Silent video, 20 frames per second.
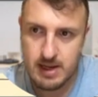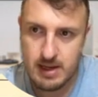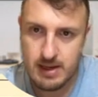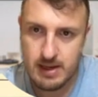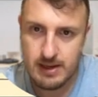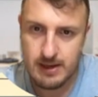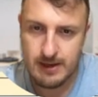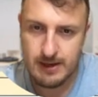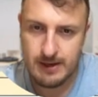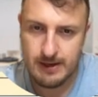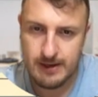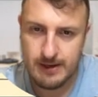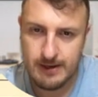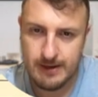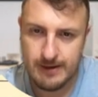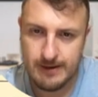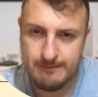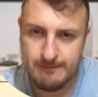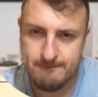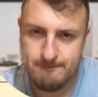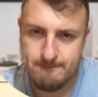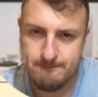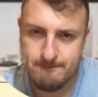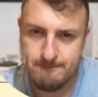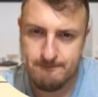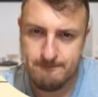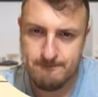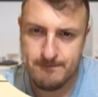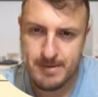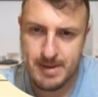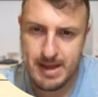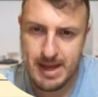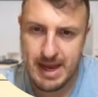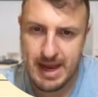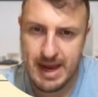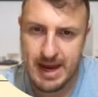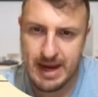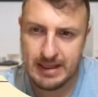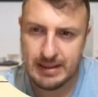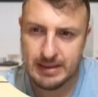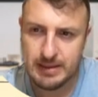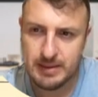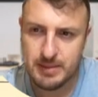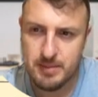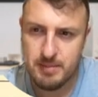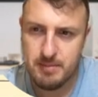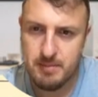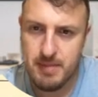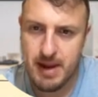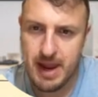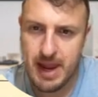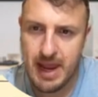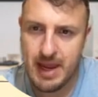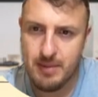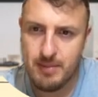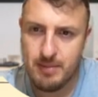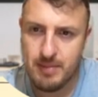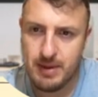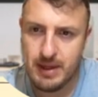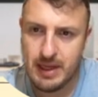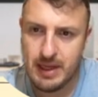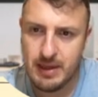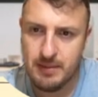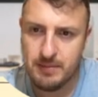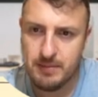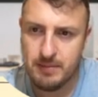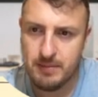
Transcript: Uh, and maybe,